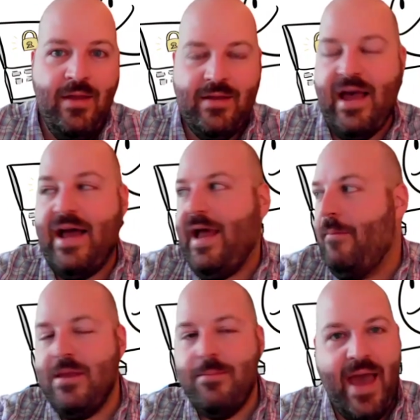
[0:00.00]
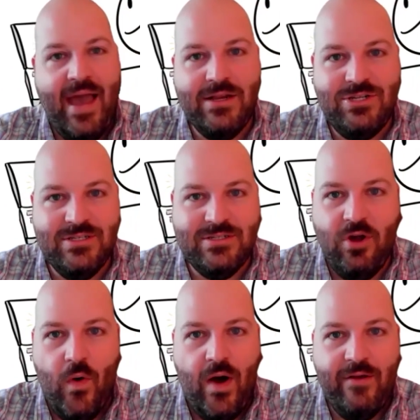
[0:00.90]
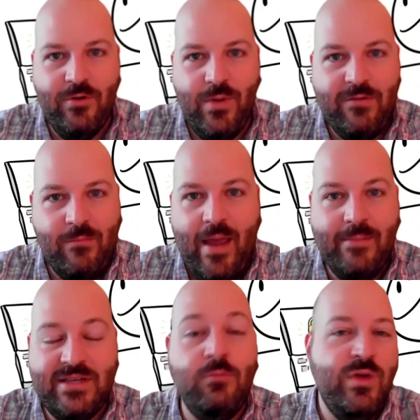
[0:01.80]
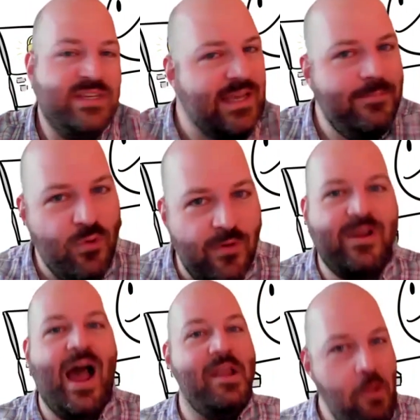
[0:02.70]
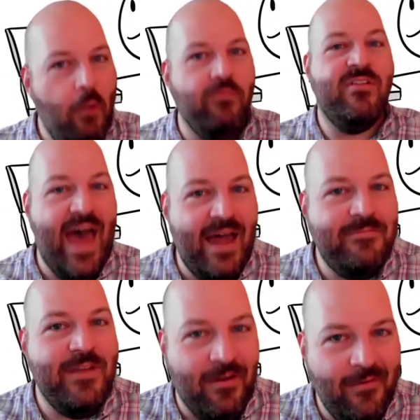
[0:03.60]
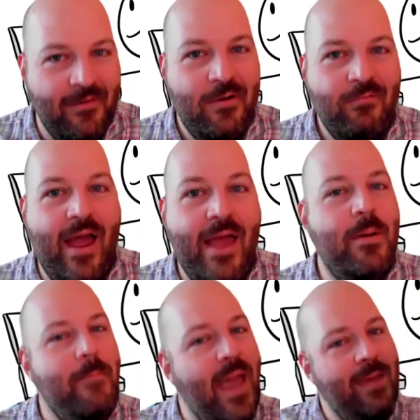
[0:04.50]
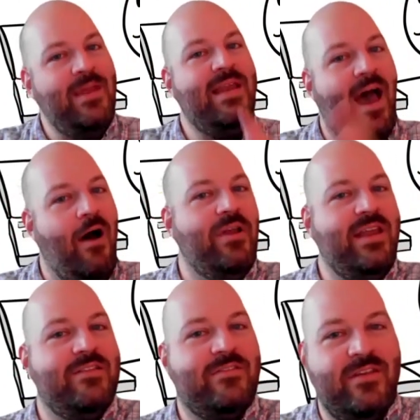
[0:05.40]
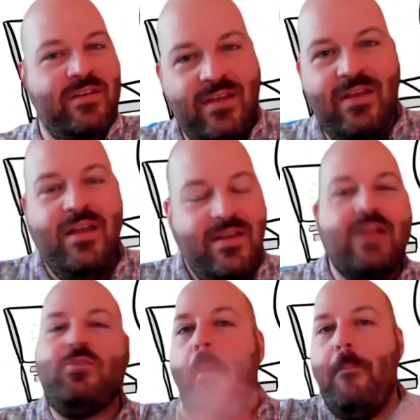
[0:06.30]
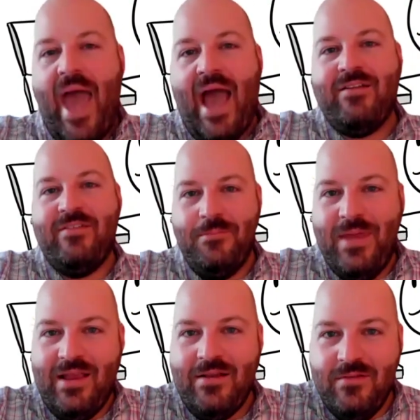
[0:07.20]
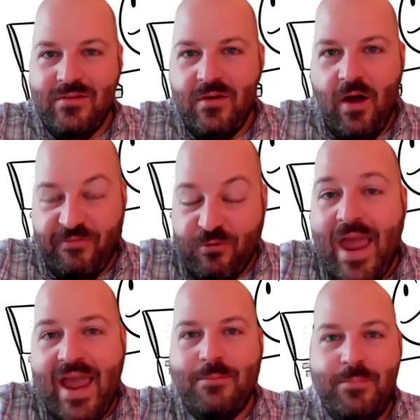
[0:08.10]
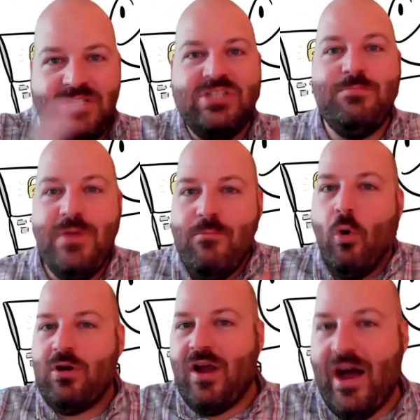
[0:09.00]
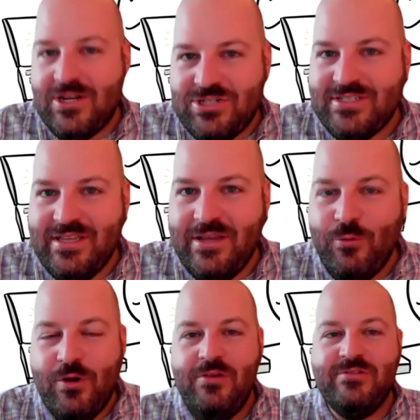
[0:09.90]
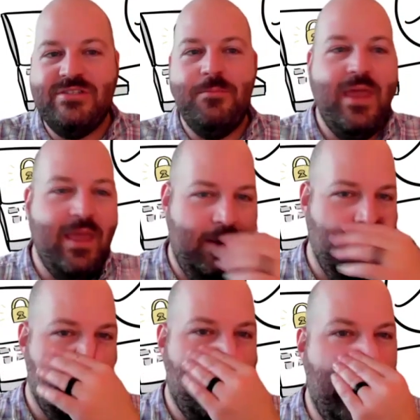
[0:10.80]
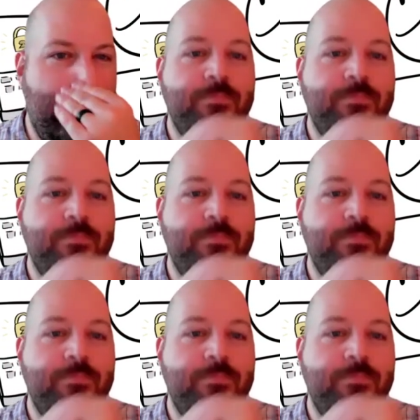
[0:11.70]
God, how many packages go out every week from Amazon? We seem to have gotten over that fear, right? But maybe now it needs to not go back to being afraid, but just be more cautious than we're used to being, right?